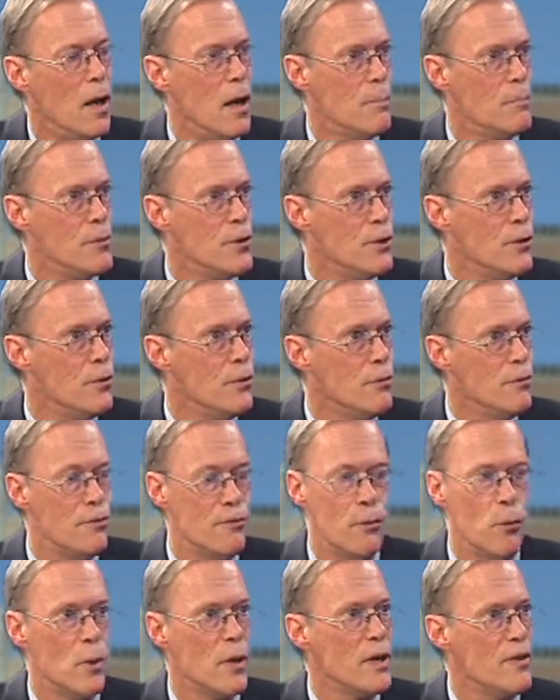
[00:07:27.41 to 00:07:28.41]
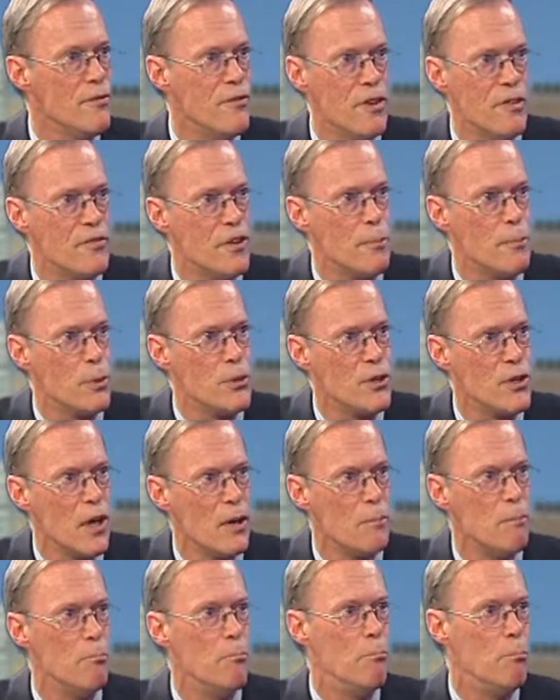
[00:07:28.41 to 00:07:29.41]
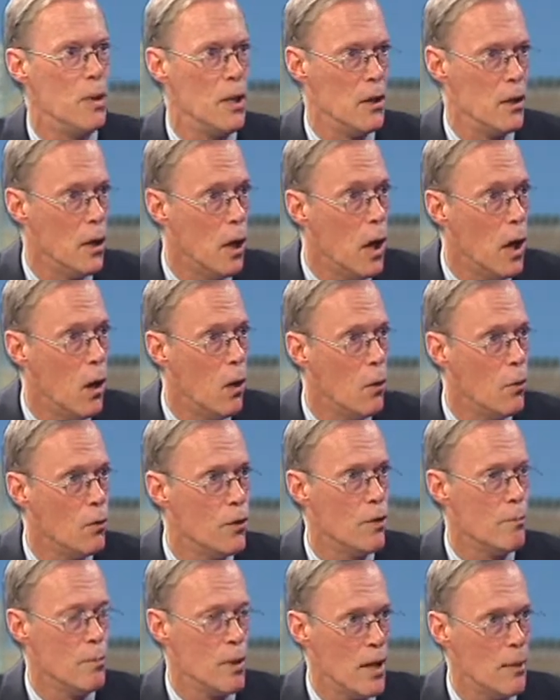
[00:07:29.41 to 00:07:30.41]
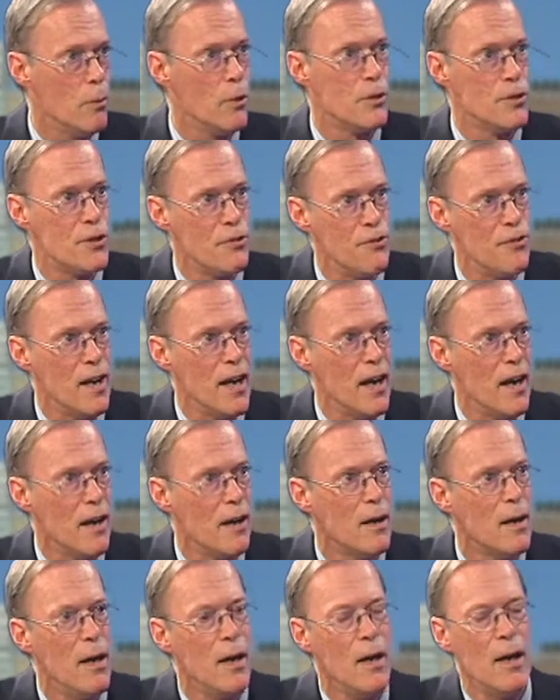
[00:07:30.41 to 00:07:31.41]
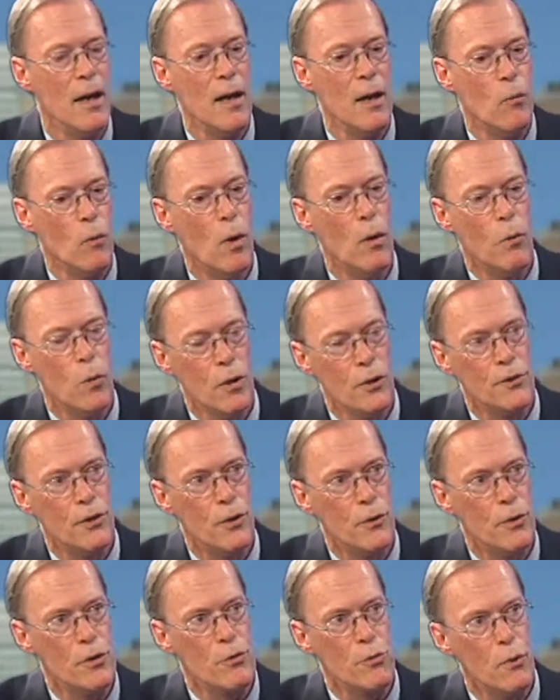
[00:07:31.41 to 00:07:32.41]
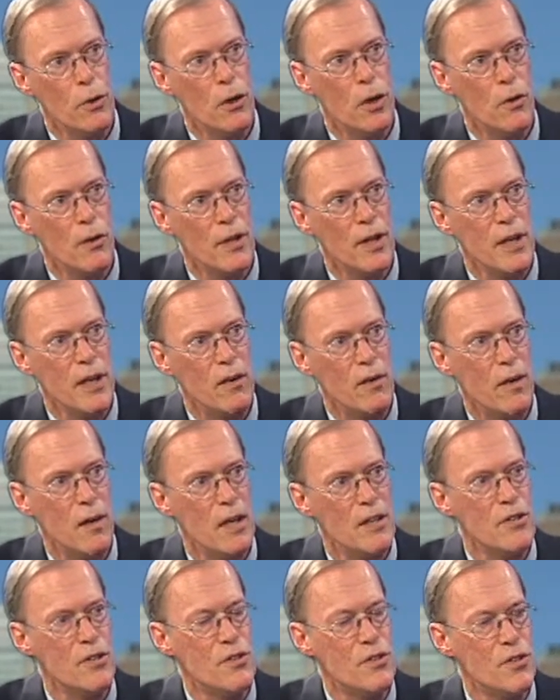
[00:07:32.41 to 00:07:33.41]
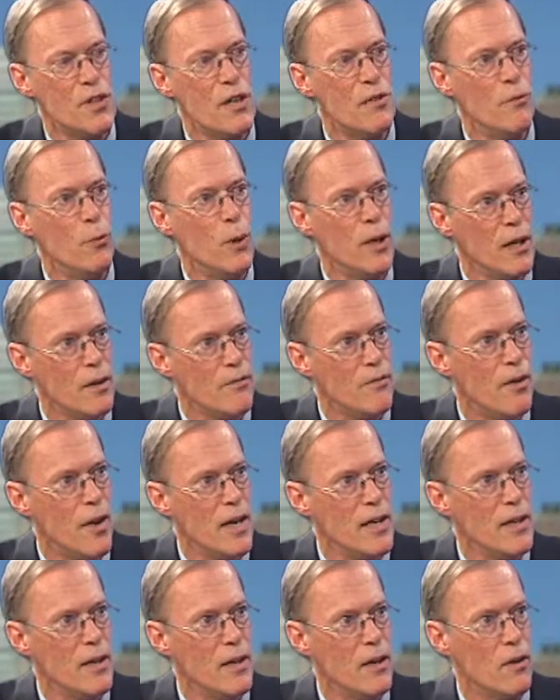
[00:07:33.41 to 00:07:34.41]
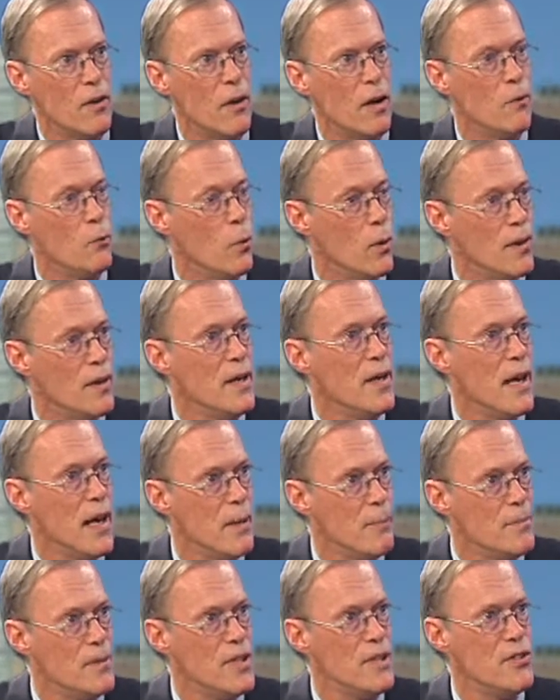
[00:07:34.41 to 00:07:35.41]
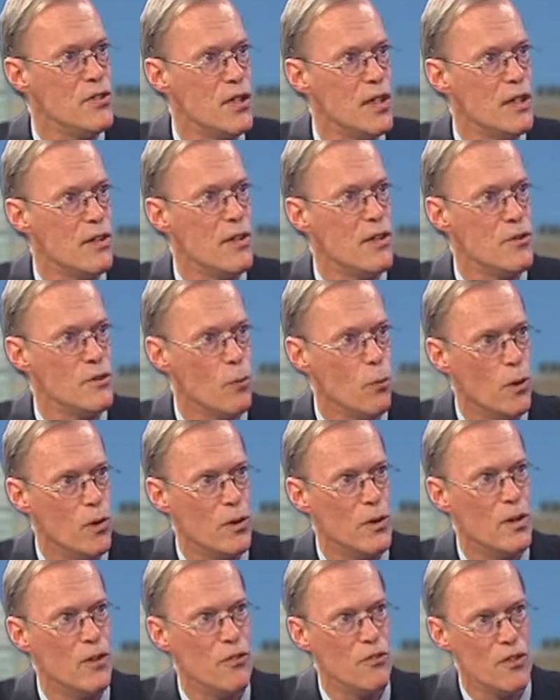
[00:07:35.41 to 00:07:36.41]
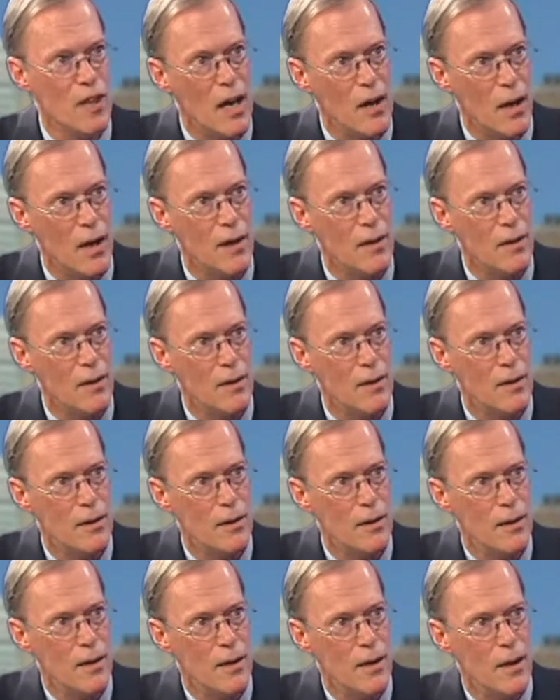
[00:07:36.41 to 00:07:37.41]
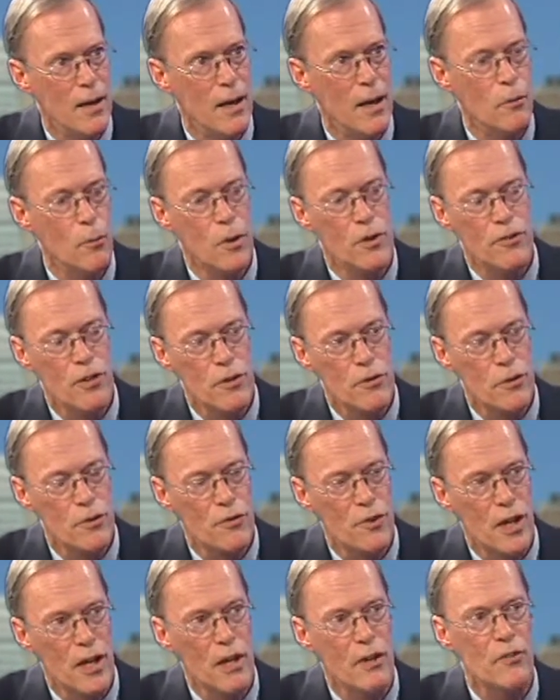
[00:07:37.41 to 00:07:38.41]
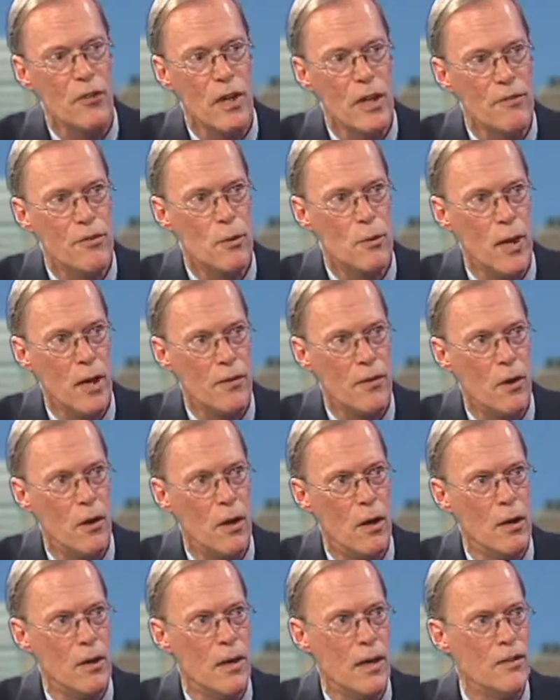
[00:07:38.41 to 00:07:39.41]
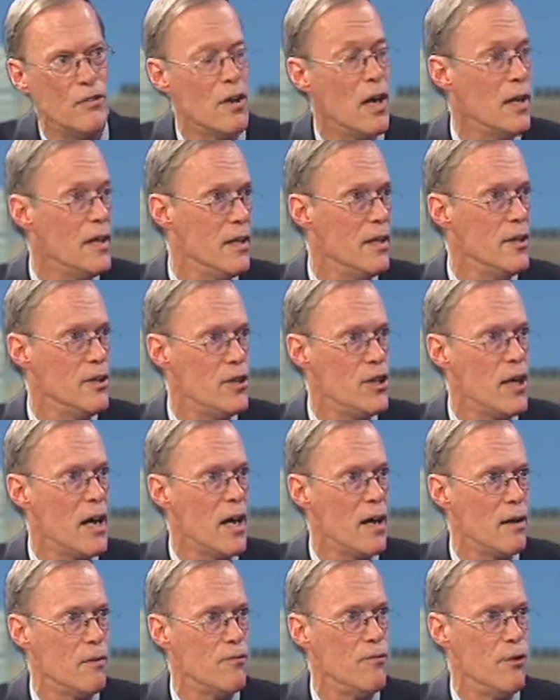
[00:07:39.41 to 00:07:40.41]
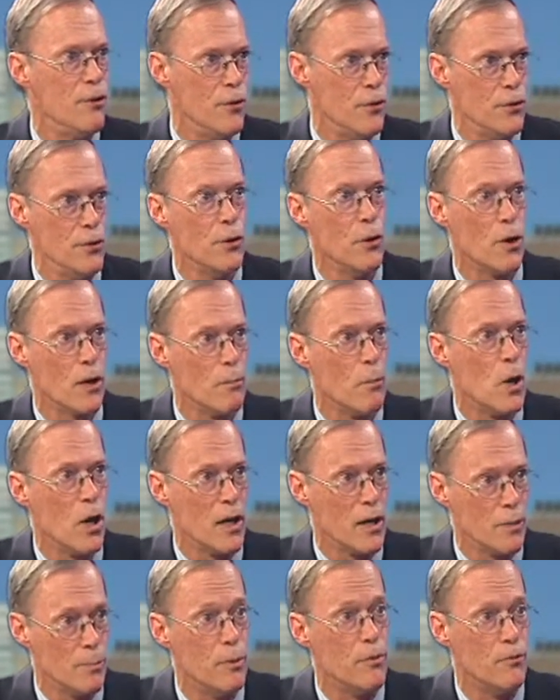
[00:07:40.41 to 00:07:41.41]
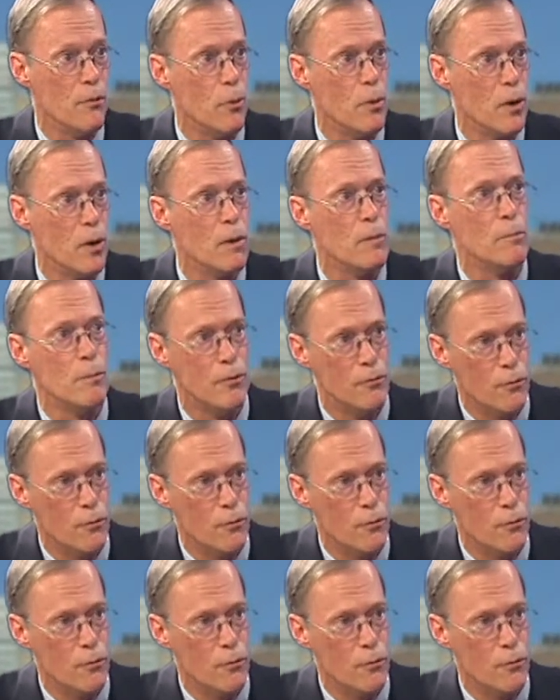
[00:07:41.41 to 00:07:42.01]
up to 40, 50% below the published really? fare. And what we'll do is we'll go to the airlines and see if we can find an airline with an empty seat that's willing to sell it. And what's interesting is even around the holidays, I did a check for the New York market before,